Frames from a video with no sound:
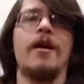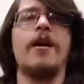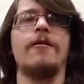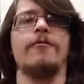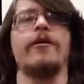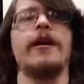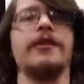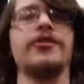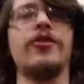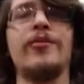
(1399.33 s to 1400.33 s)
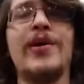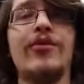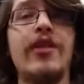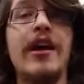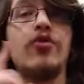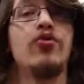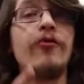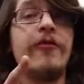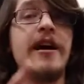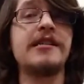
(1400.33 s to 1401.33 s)
All right, so remember that
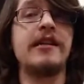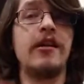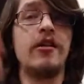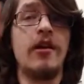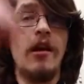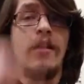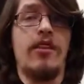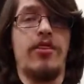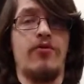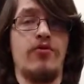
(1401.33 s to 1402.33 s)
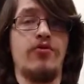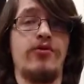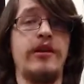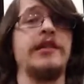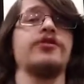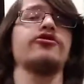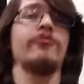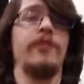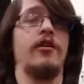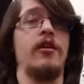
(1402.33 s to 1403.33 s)
cool, fast air through the
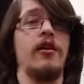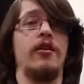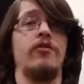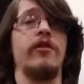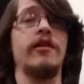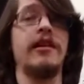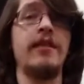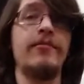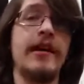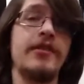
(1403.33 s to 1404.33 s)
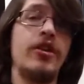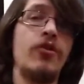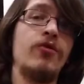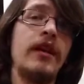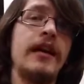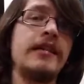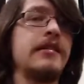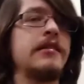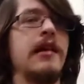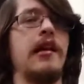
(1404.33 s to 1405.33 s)
instrument. You want to keep that tone nice
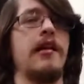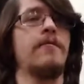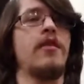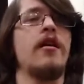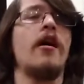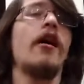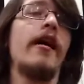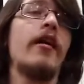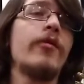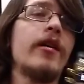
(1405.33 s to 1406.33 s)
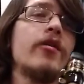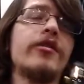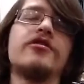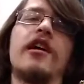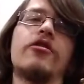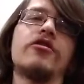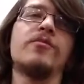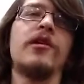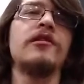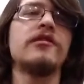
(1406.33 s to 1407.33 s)
and steady. All right, here we go. Here's hot
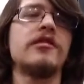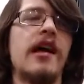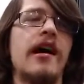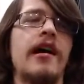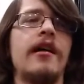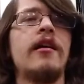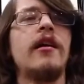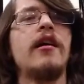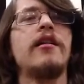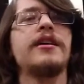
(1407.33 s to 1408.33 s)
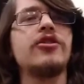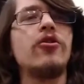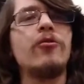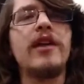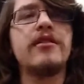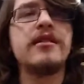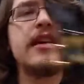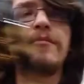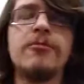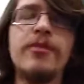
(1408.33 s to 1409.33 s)
crust buns. Let's go about the
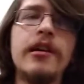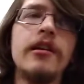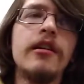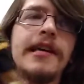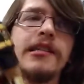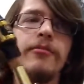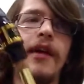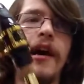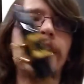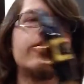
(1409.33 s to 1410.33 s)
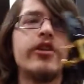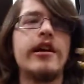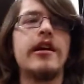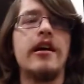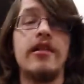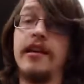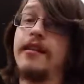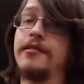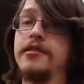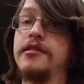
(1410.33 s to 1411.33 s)
same speed as the backing track. I
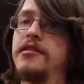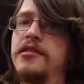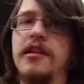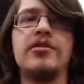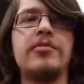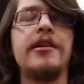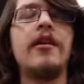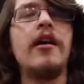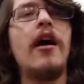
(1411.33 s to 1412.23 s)
think this is the same speed.